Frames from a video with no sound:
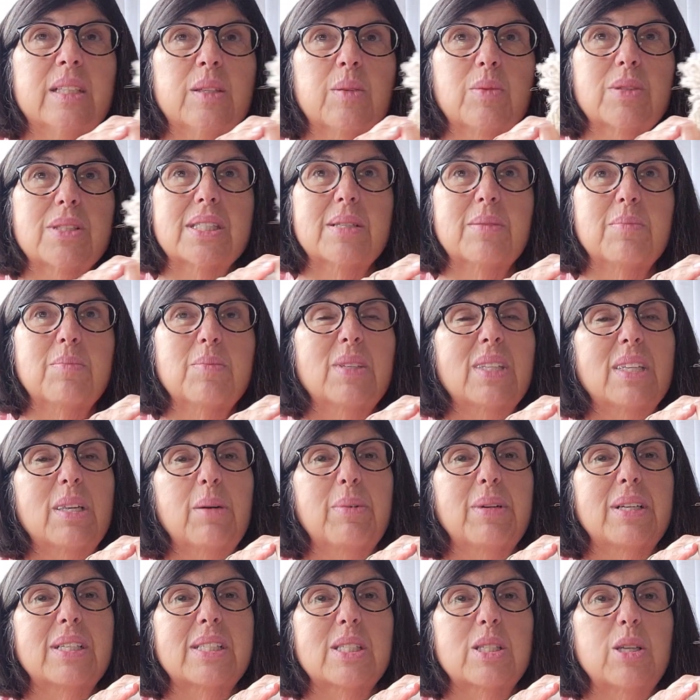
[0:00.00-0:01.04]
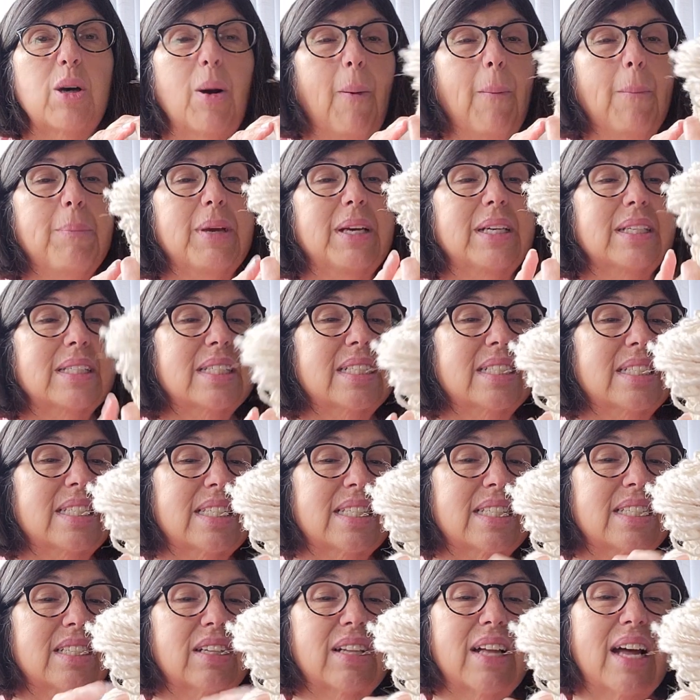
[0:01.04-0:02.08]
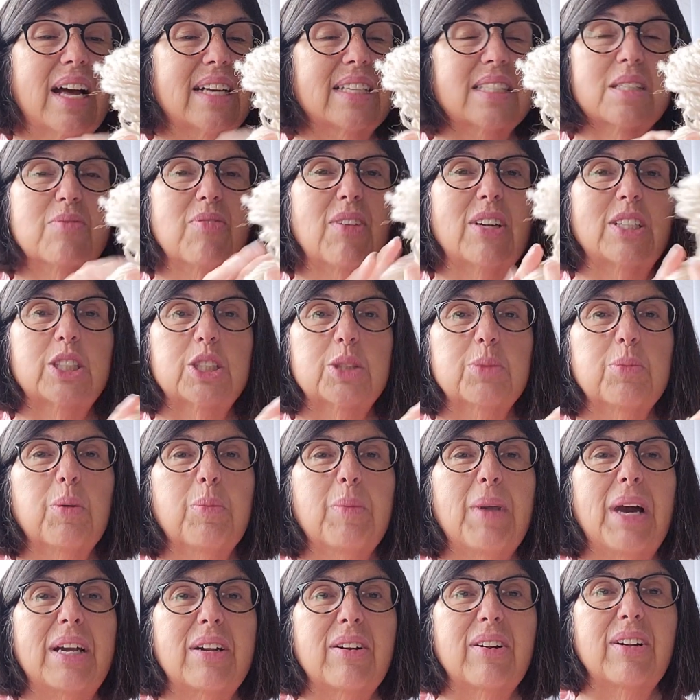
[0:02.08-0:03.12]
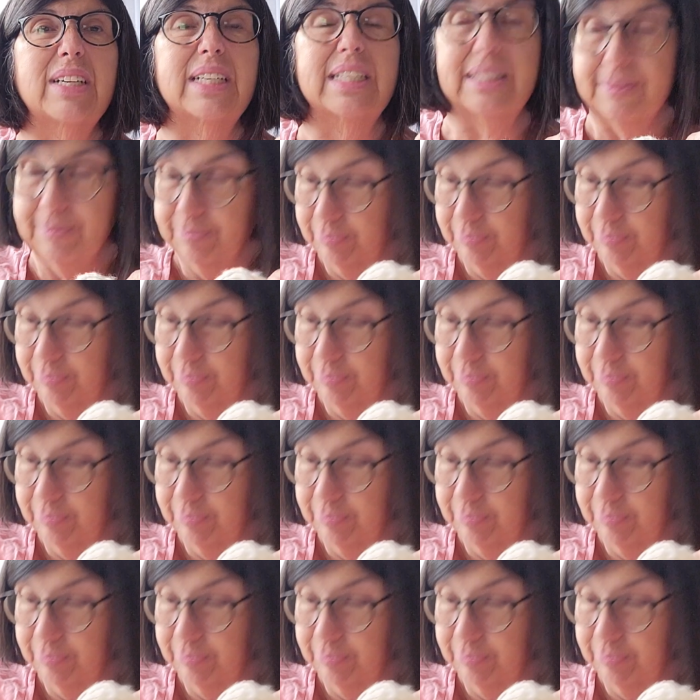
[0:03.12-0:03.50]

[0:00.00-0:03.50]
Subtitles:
with some little bit of soap, because it still has vegetable matter in it,